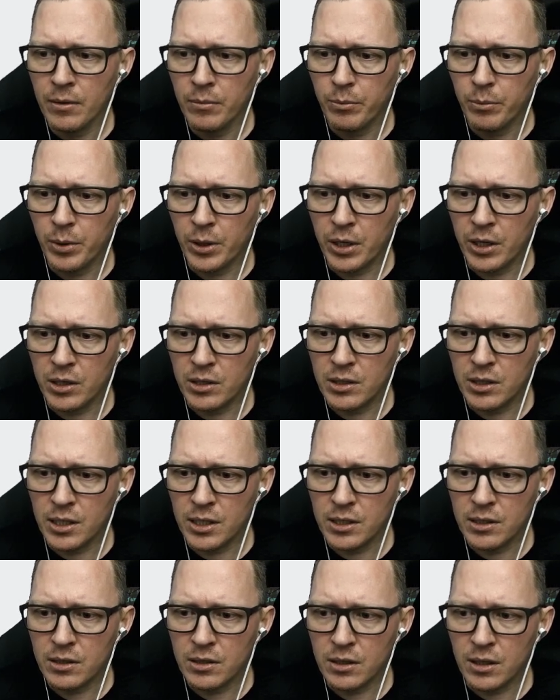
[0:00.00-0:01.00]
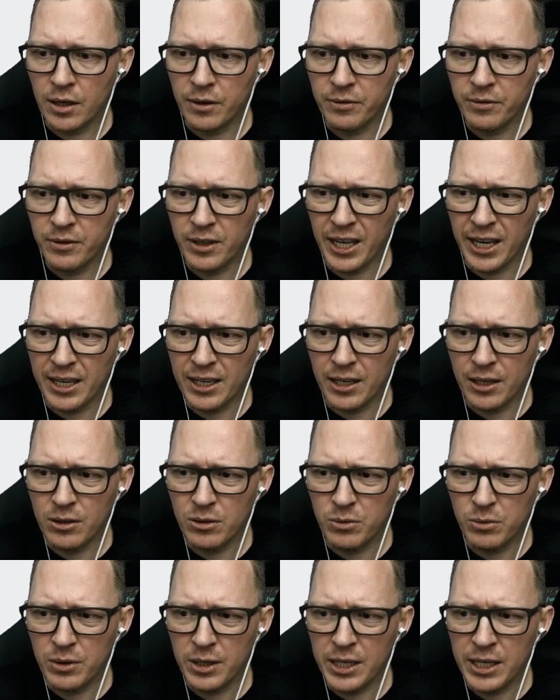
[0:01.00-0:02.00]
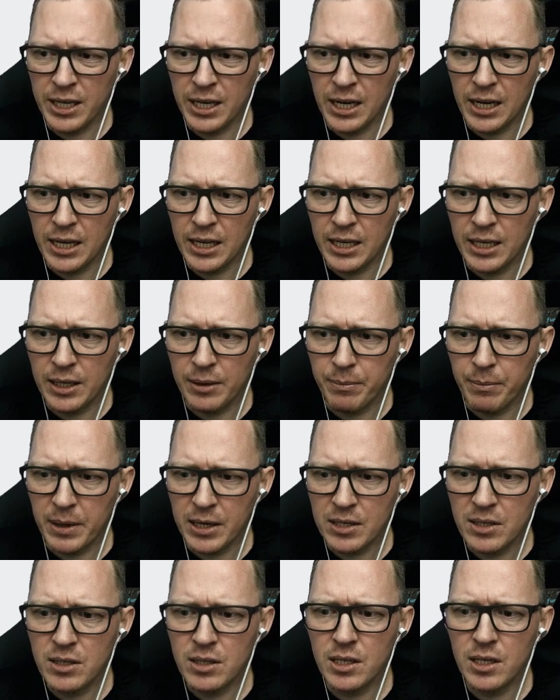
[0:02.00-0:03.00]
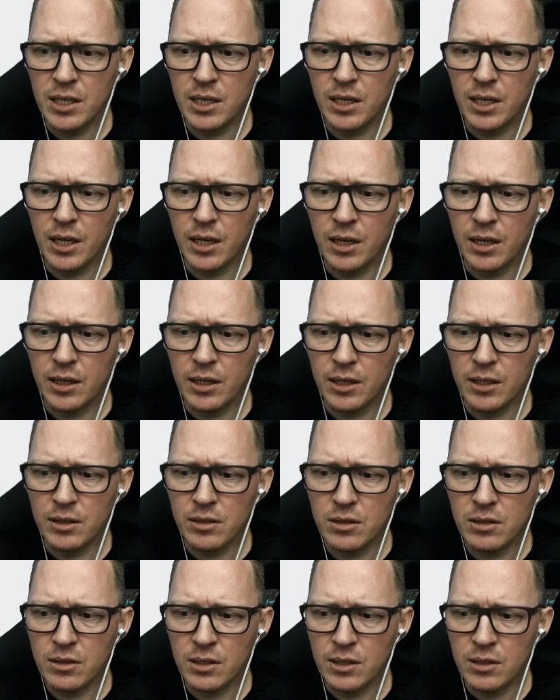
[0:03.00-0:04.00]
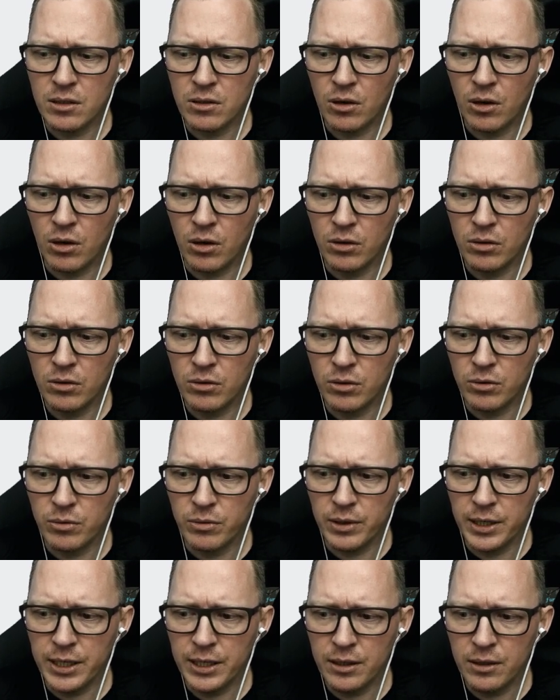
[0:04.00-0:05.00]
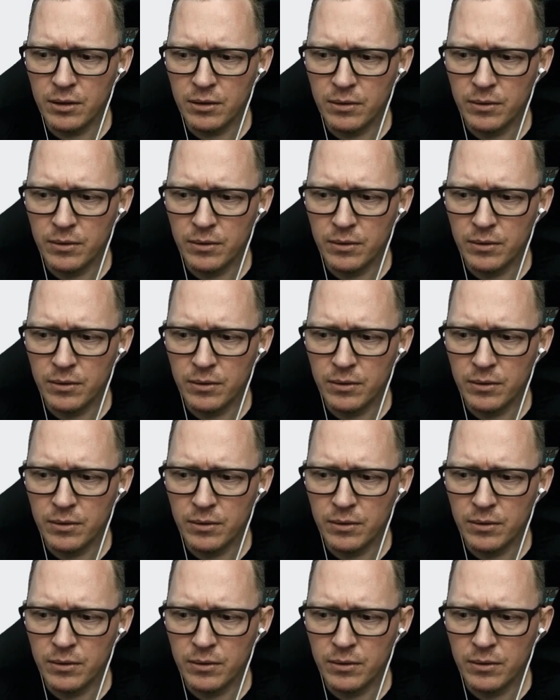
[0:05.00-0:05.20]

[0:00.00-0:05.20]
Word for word: because this stuff can get really messy and it's, it's hard to read.